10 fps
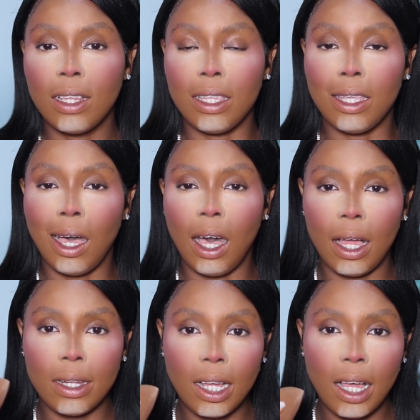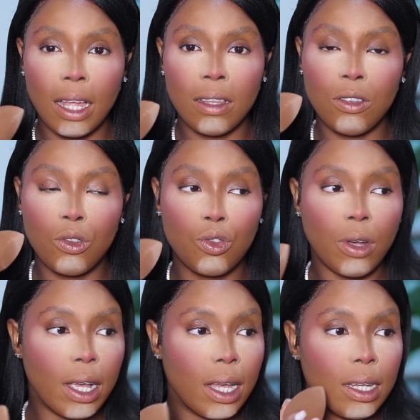The harder and the
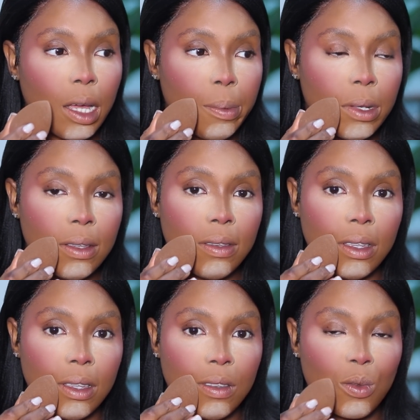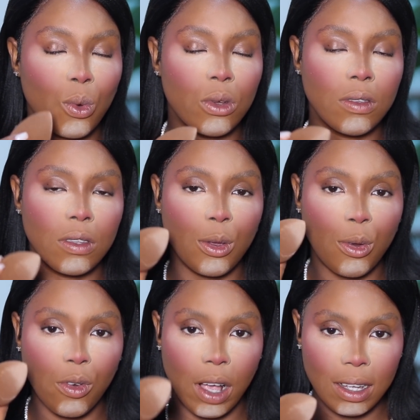drier that place is, once it
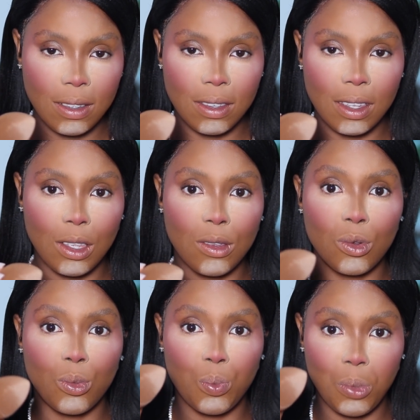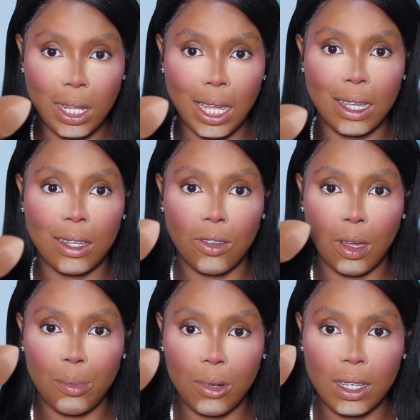cracks, it will be like you
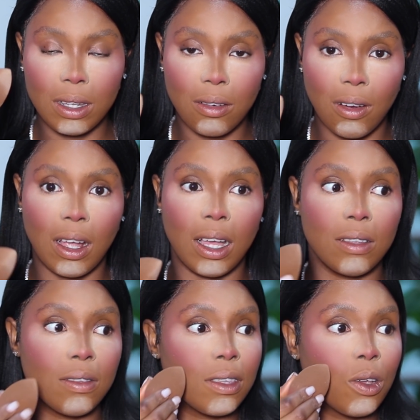are breaking crackers.